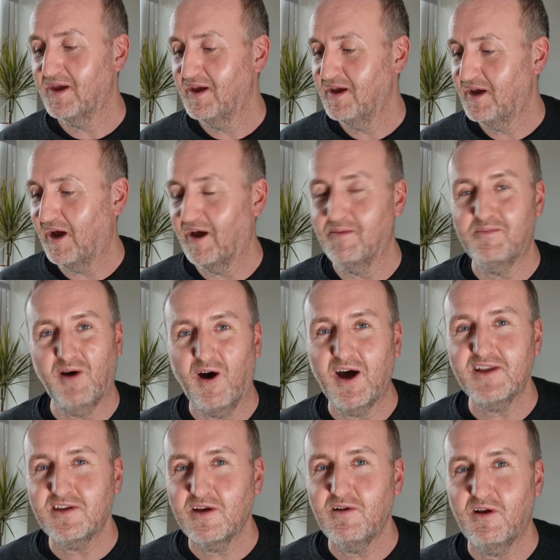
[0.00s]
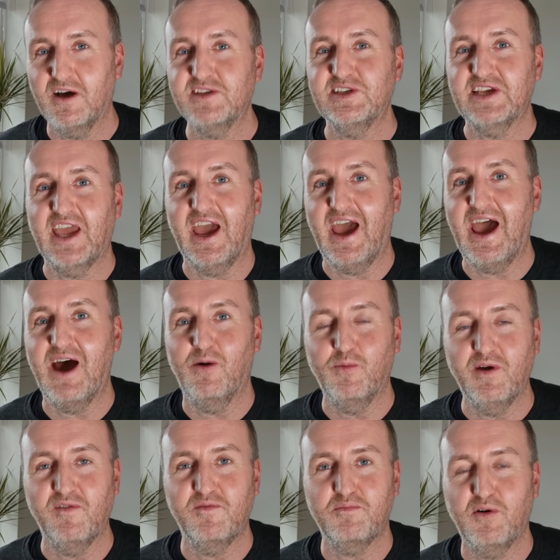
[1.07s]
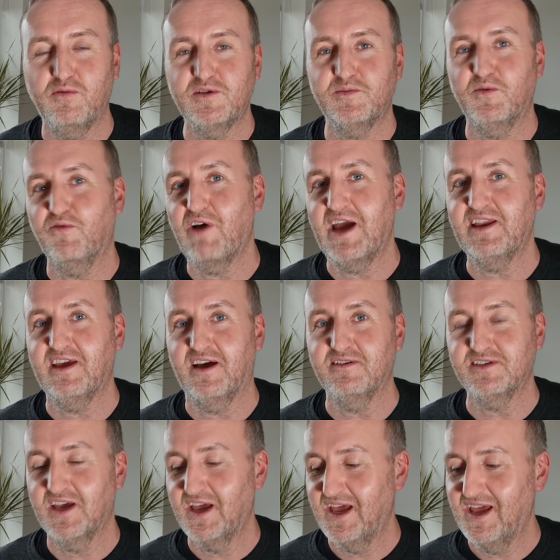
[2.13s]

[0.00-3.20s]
But I do like to get out with portable radios,